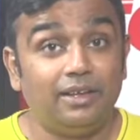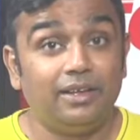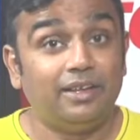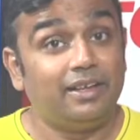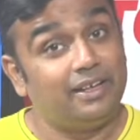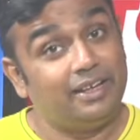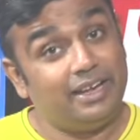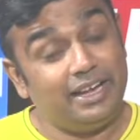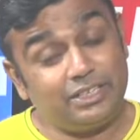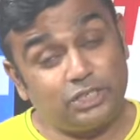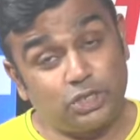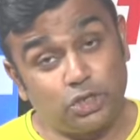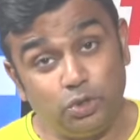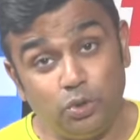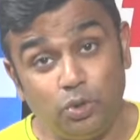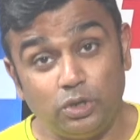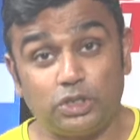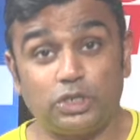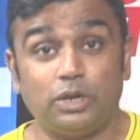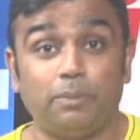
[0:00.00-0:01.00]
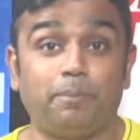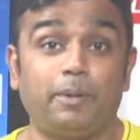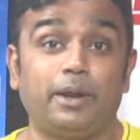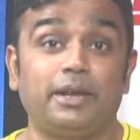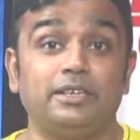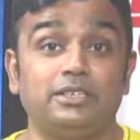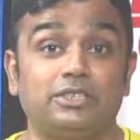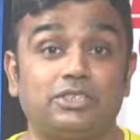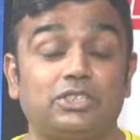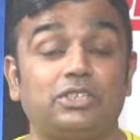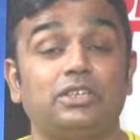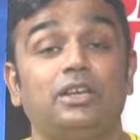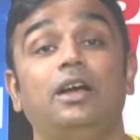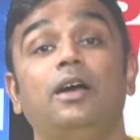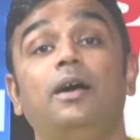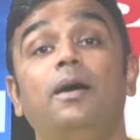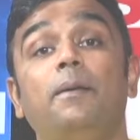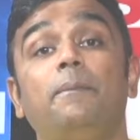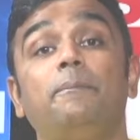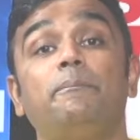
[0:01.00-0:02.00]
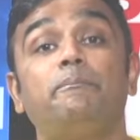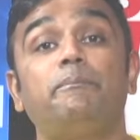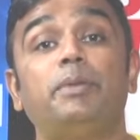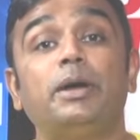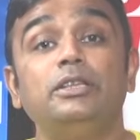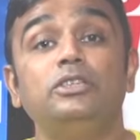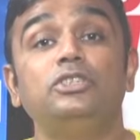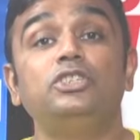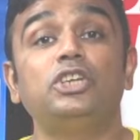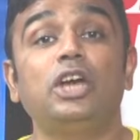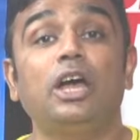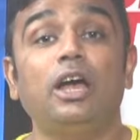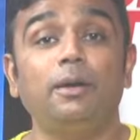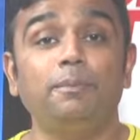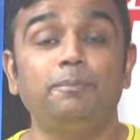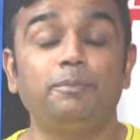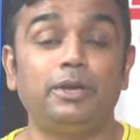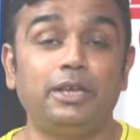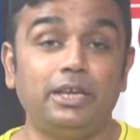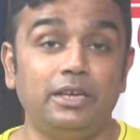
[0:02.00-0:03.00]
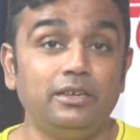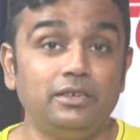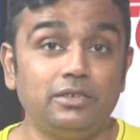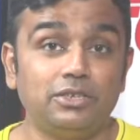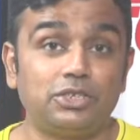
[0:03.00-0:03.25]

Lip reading: it's no surprise, Punjab Kings,